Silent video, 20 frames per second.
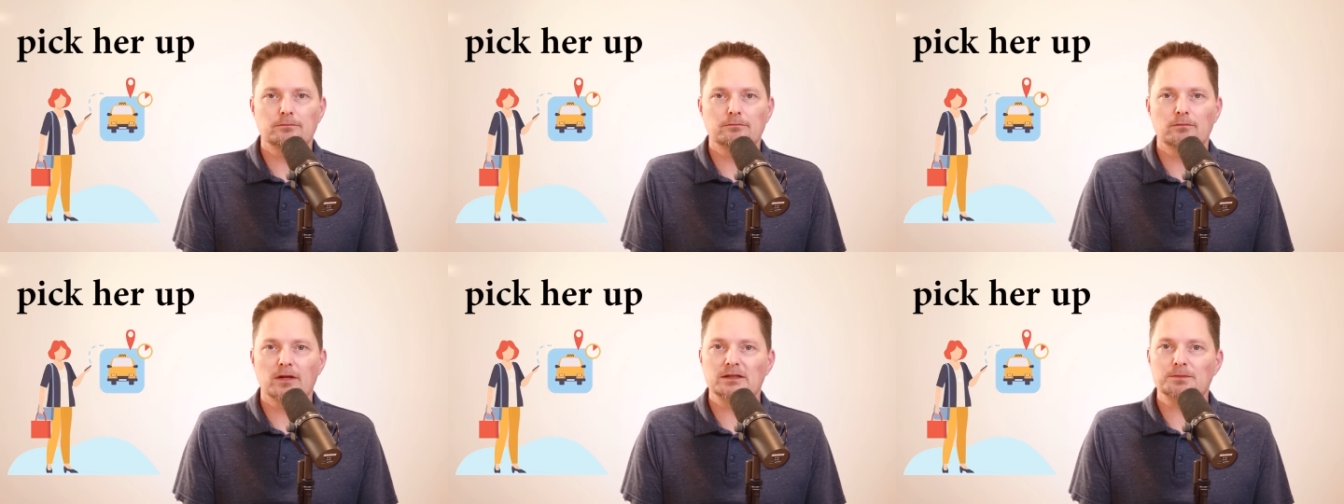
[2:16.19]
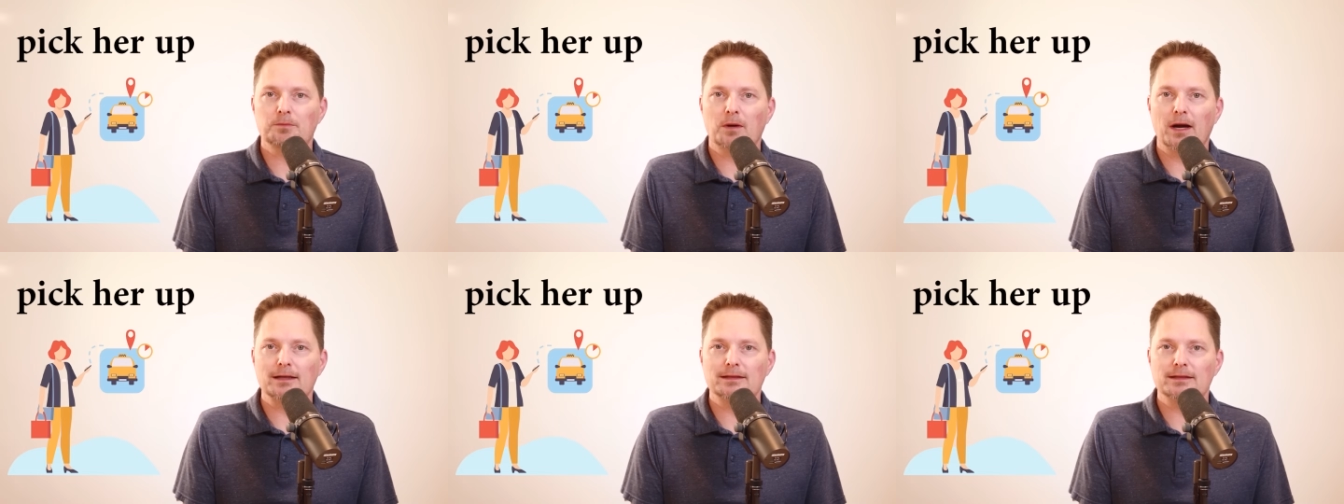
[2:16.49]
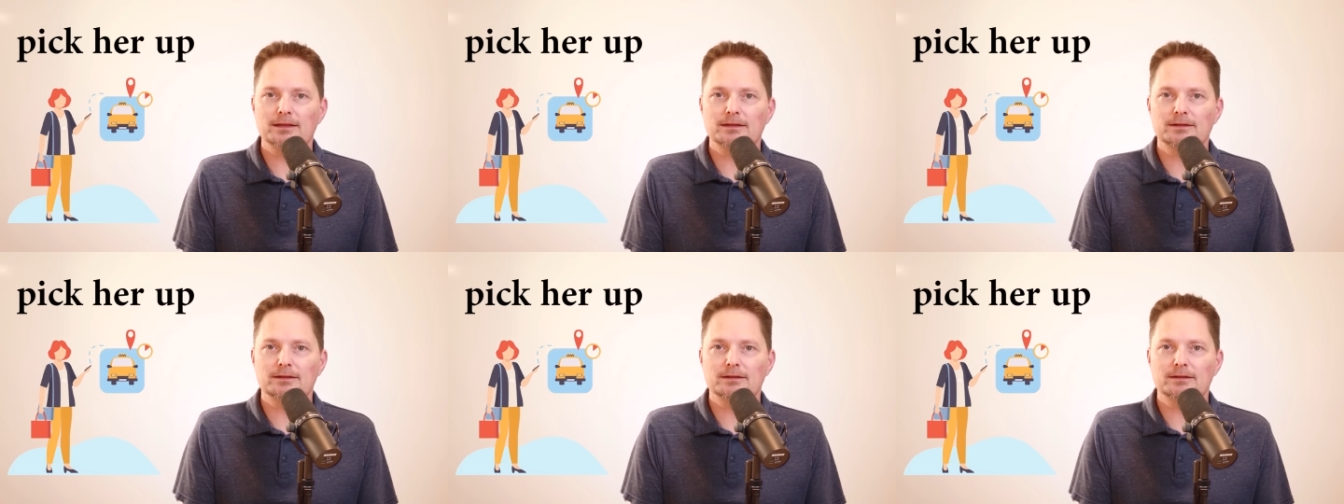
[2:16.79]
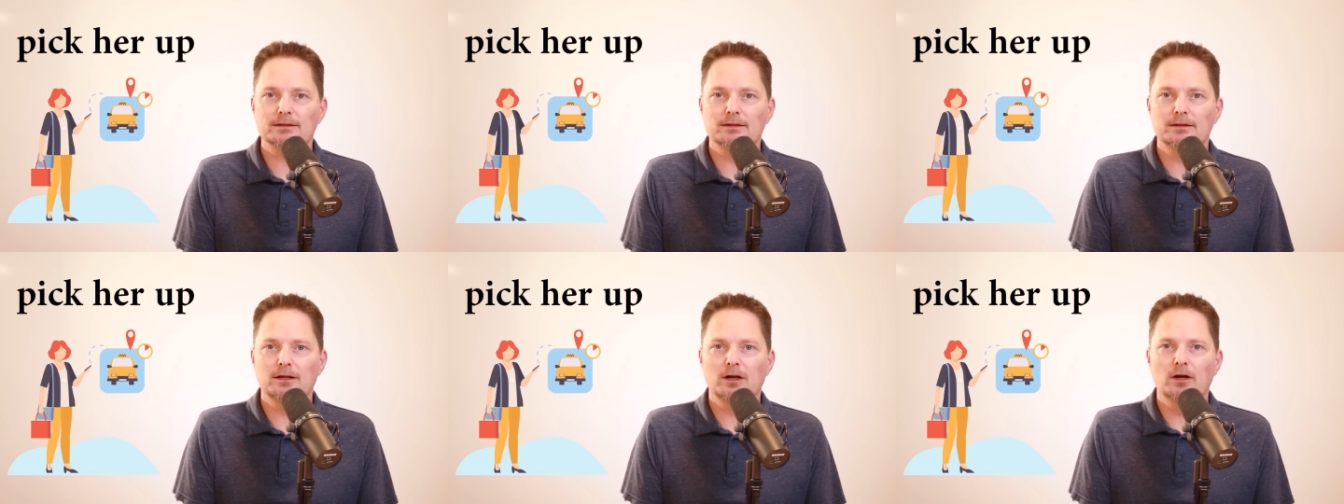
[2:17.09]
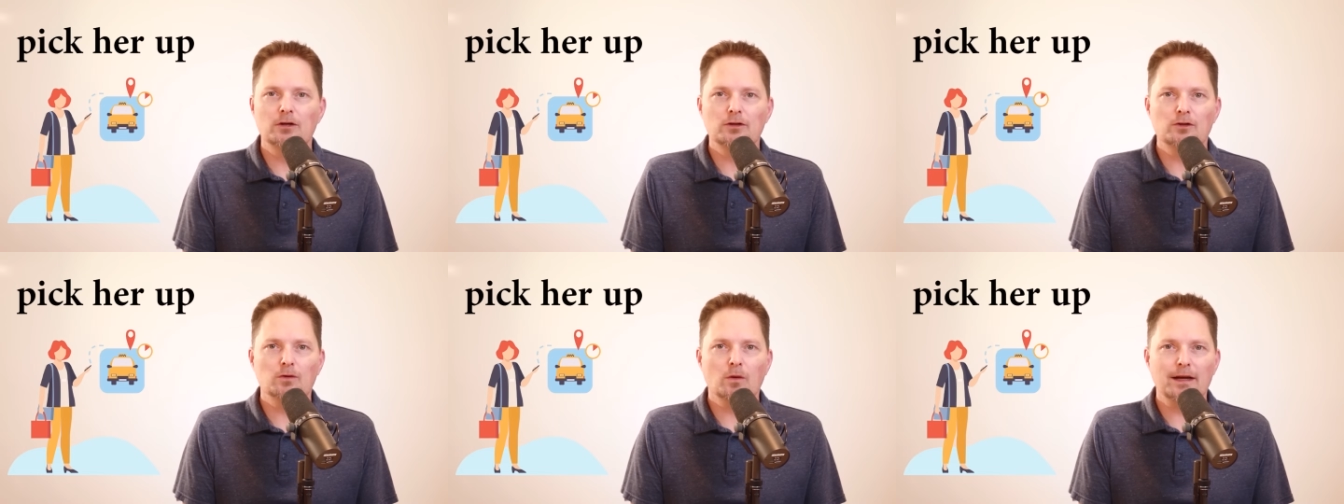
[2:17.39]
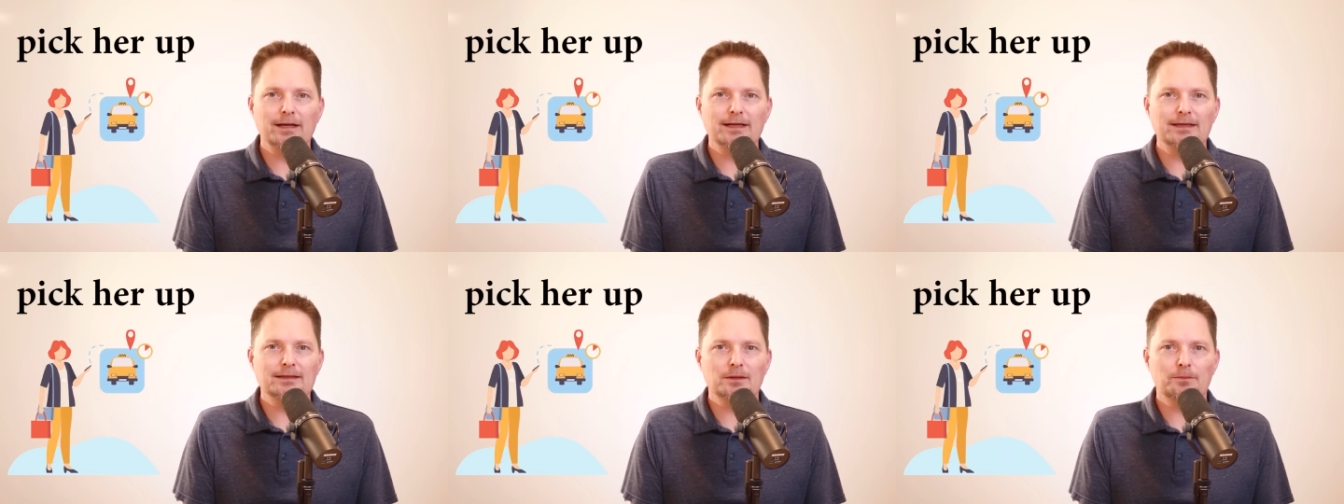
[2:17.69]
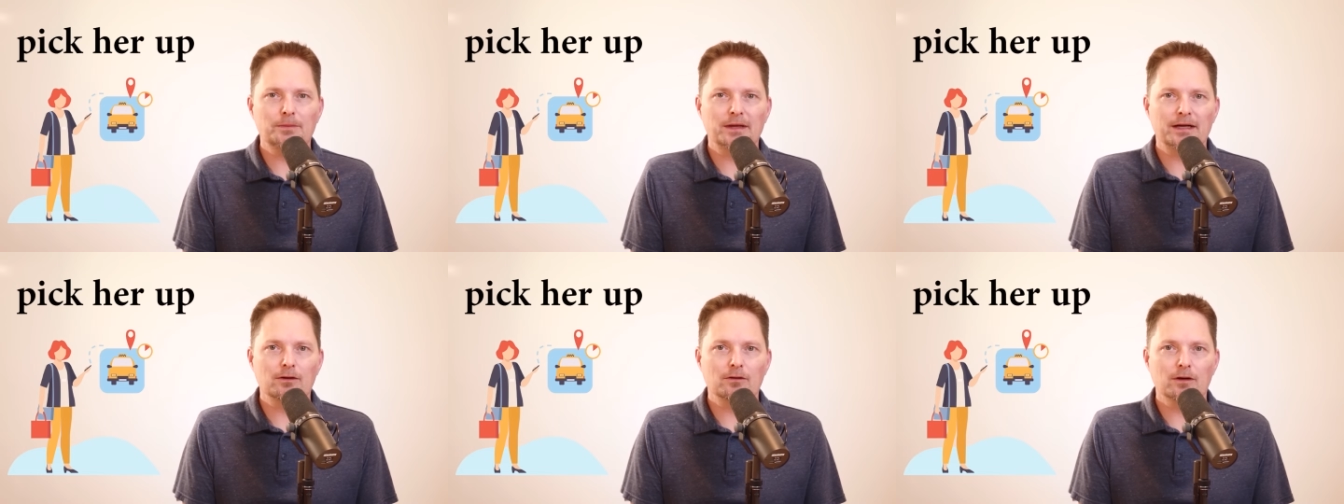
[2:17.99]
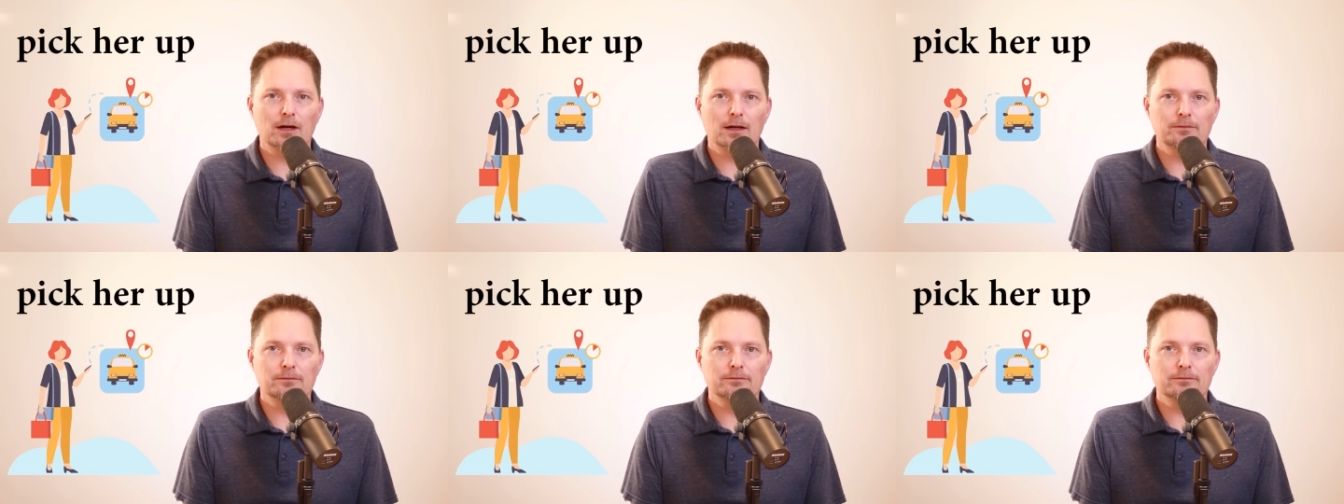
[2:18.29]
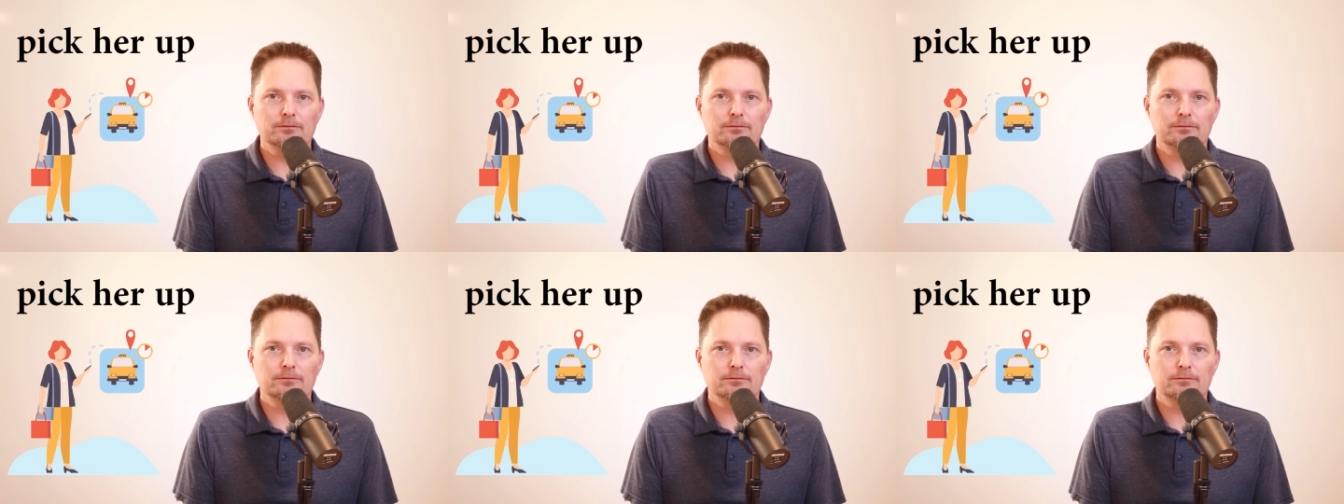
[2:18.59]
Let's practice. Do I need to pick her up?